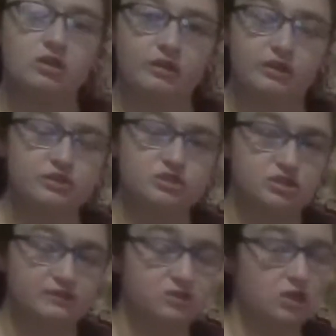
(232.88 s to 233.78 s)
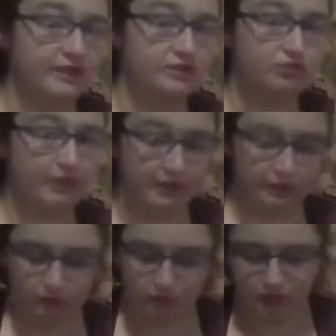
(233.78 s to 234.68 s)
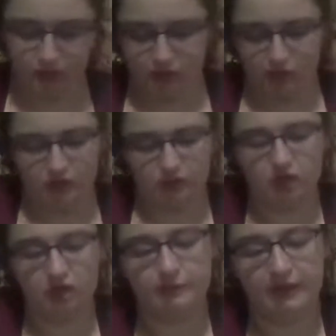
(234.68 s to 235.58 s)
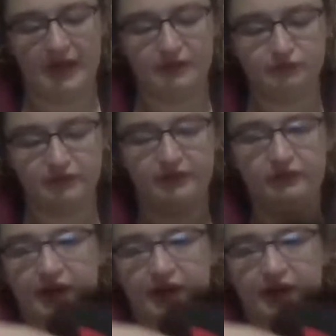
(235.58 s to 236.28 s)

alert service dog in training. I really like